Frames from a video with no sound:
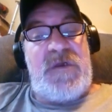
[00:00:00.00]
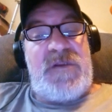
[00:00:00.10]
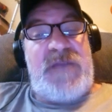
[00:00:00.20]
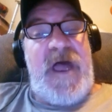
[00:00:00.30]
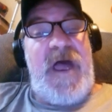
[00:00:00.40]

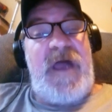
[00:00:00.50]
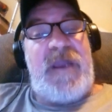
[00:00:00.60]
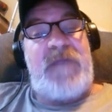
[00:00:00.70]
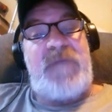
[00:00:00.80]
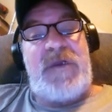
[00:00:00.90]

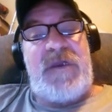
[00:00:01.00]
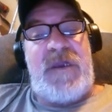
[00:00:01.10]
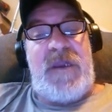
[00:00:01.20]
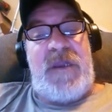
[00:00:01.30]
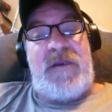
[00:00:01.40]
time
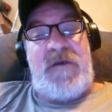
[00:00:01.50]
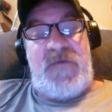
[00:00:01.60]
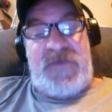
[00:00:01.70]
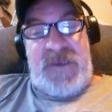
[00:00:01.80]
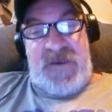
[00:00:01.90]
at
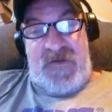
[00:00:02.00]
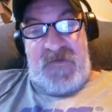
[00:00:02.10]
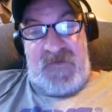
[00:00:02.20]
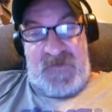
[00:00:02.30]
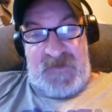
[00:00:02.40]
OU,